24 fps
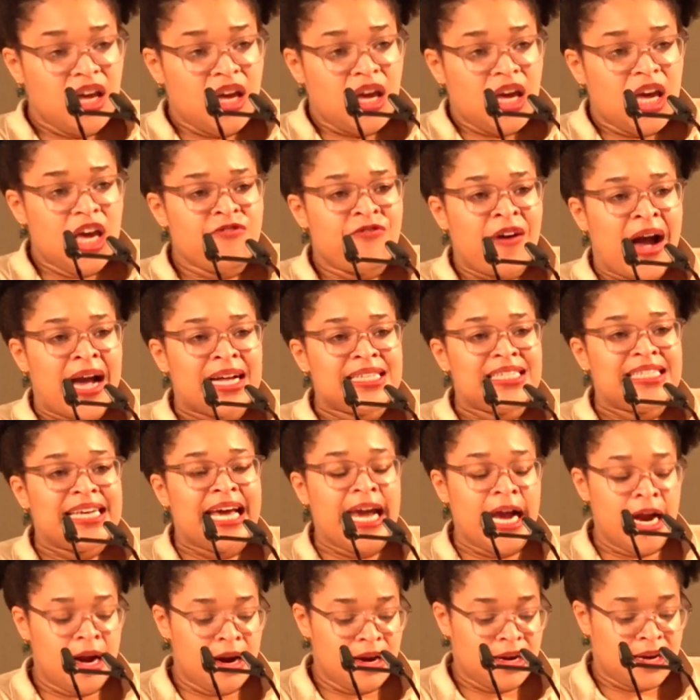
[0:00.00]
If I
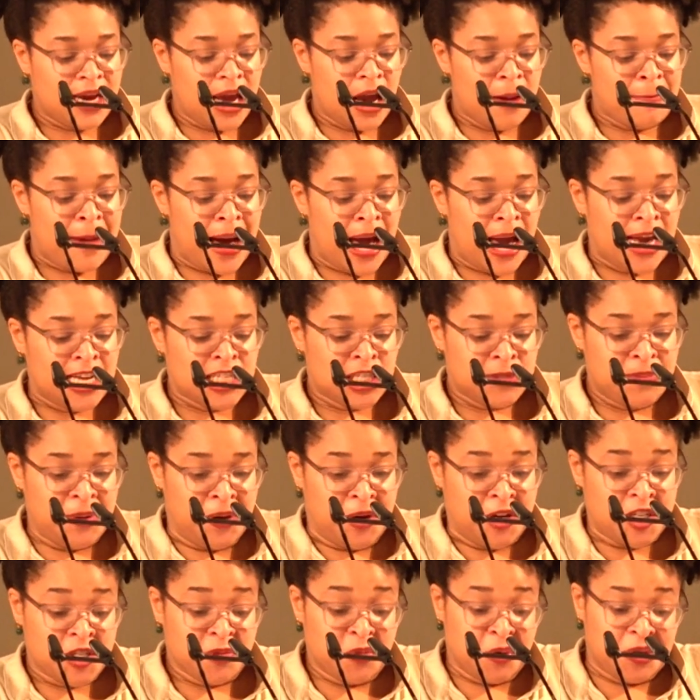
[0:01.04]
interrogate my
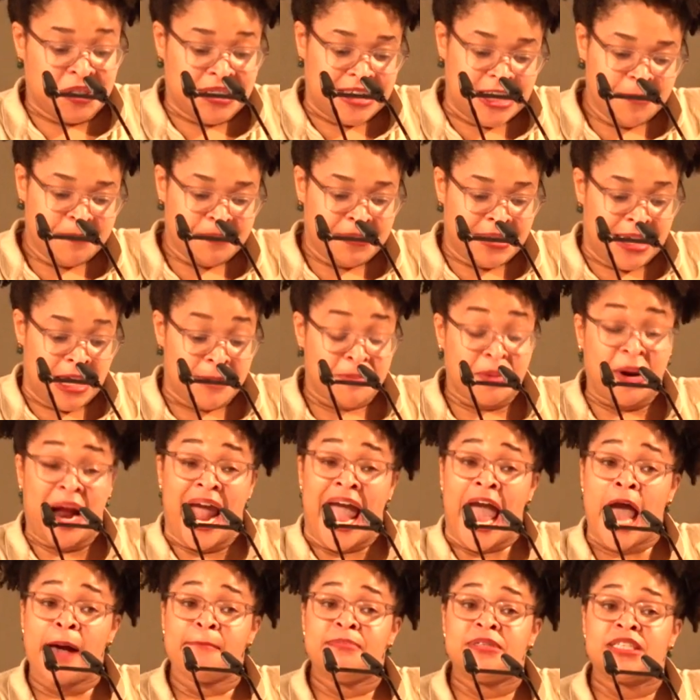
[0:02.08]
experience more deeply and
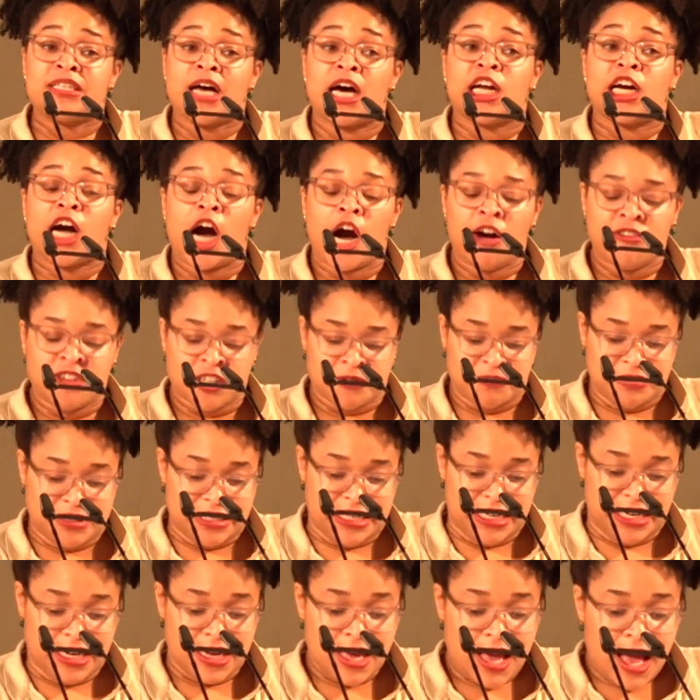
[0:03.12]
perhaps
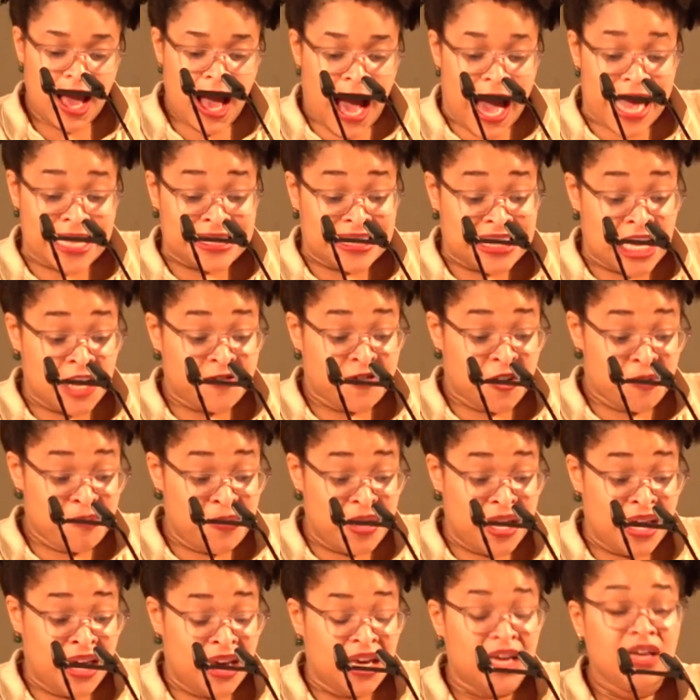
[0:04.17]
uncomfortably, I say for
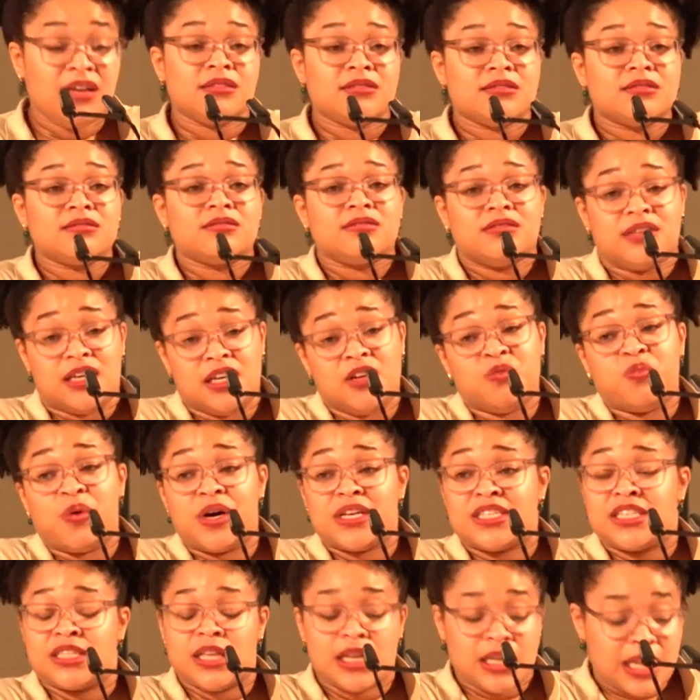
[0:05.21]
me, it
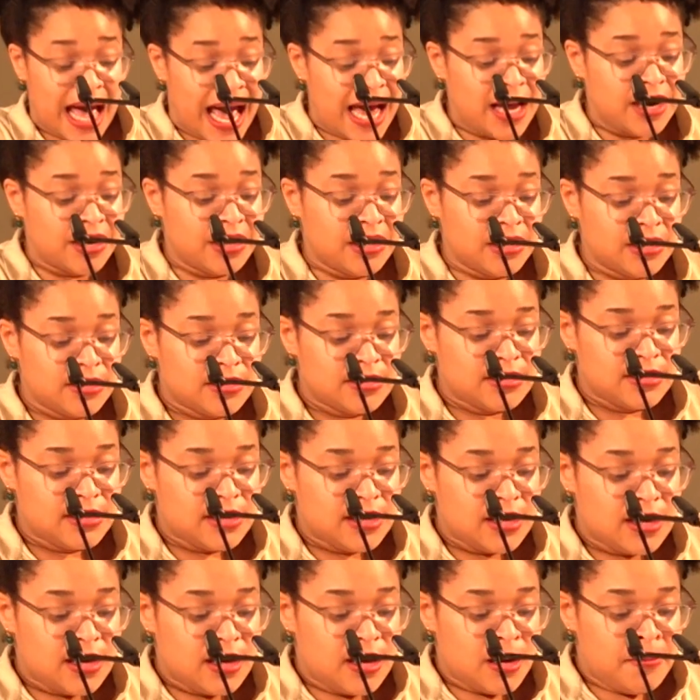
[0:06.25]
was the latter.
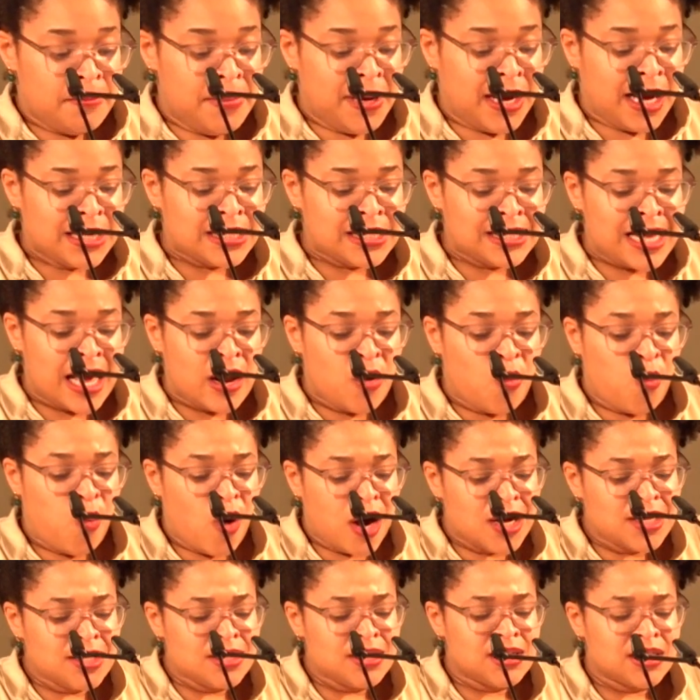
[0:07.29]
Because in that
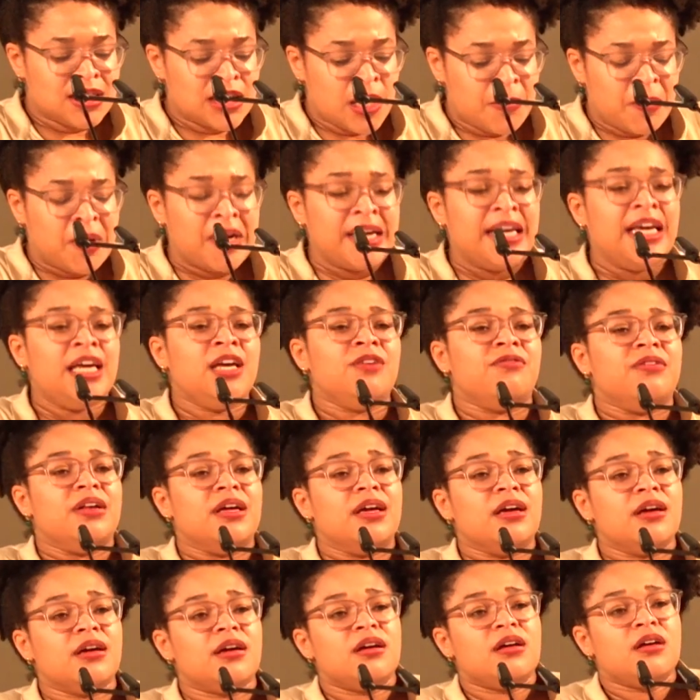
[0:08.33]
one summer
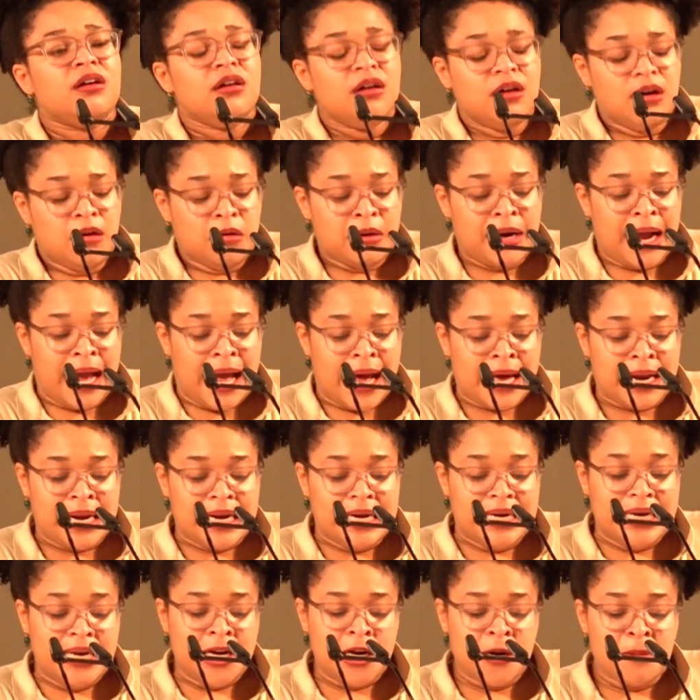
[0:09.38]
evening, when I had a
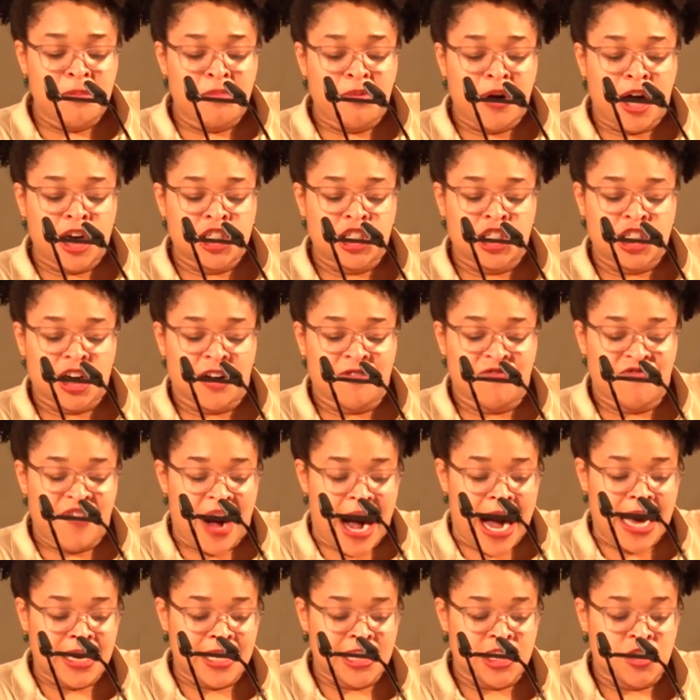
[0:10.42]
near brush of
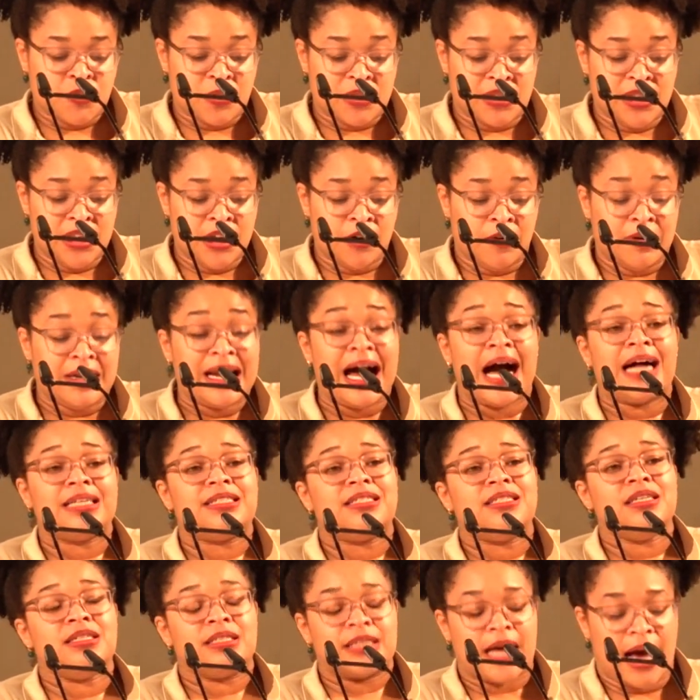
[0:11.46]
violence with
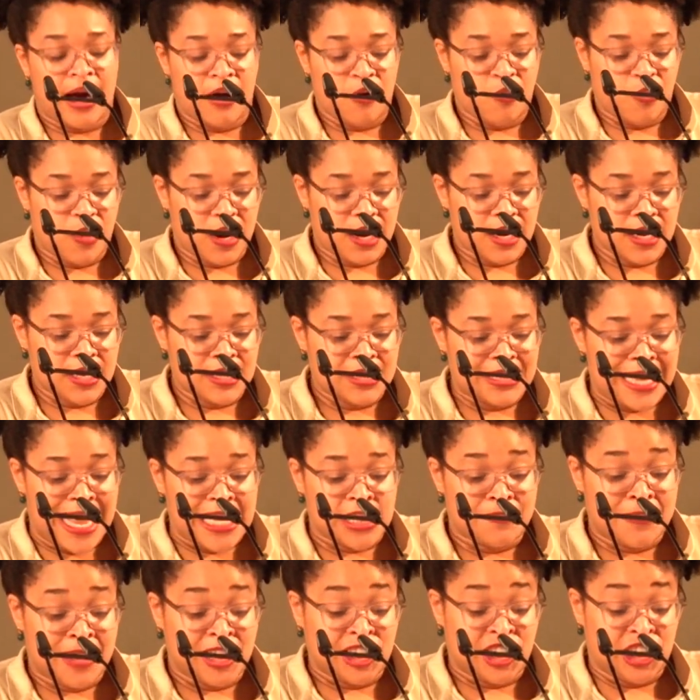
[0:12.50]
neo-Nazis, I was,
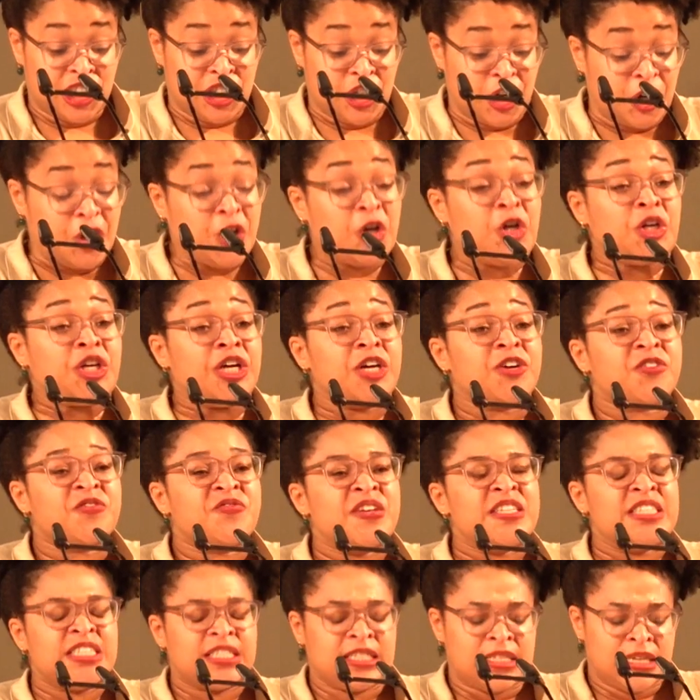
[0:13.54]
as mentioned earlier,
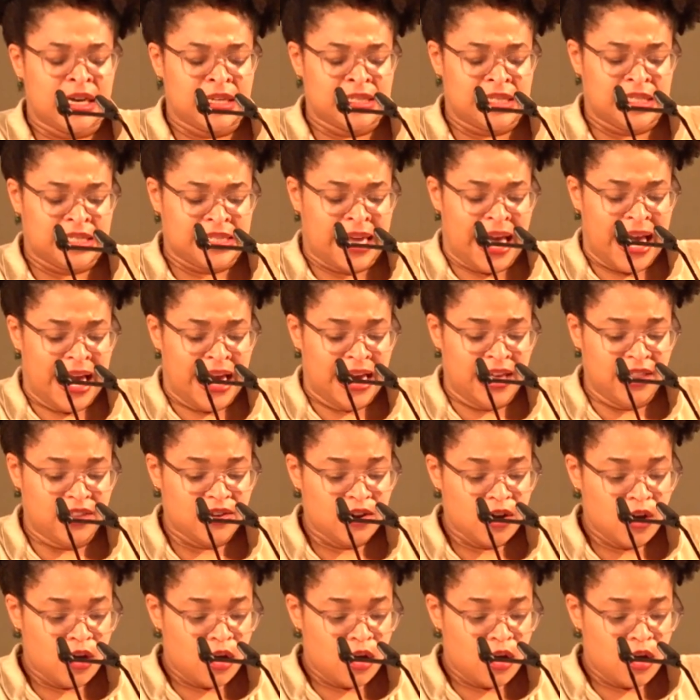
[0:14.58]
physically unscathed.